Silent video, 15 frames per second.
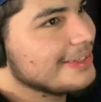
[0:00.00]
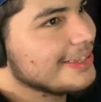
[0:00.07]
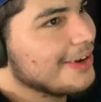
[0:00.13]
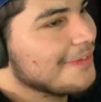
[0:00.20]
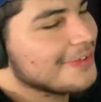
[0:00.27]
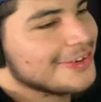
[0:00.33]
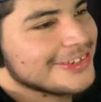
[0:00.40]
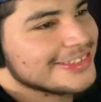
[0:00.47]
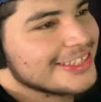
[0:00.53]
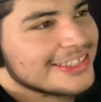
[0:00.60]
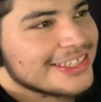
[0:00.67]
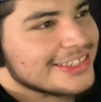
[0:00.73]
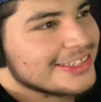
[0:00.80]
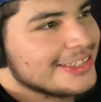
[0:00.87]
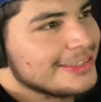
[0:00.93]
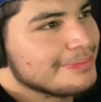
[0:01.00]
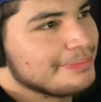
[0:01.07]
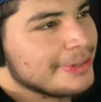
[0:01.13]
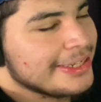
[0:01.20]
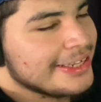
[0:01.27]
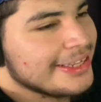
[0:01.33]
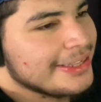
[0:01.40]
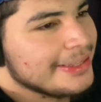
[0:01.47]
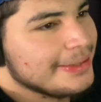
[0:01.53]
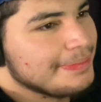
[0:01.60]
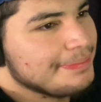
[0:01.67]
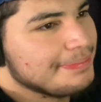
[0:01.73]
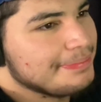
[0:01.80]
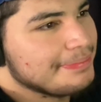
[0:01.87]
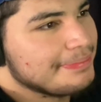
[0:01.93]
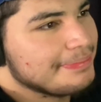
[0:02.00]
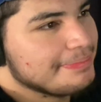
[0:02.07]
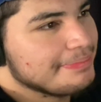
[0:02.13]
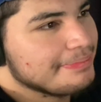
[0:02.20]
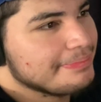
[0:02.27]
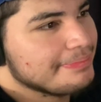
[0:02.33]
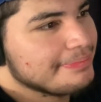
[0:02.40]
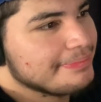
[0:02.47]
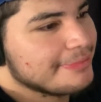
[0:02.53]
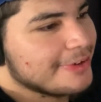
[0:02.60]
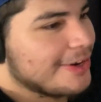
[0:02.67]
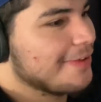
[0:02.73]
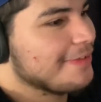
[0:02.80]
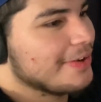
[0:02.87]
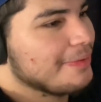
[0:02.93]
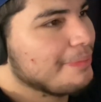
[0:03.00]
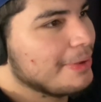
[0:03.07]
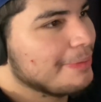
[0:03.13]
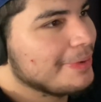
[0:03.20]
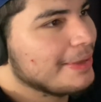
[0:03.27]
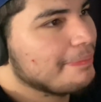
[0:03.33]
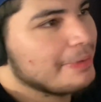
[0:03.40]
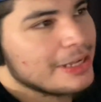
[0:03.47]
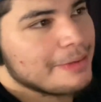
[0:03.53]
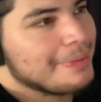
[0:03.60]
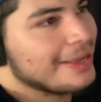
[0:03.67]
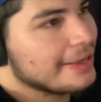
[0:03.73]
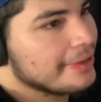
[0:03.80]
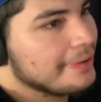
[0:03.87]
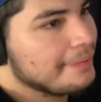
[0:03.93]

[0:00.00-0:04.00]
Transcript: Of course, it's the giant beaky. Whatever the piggy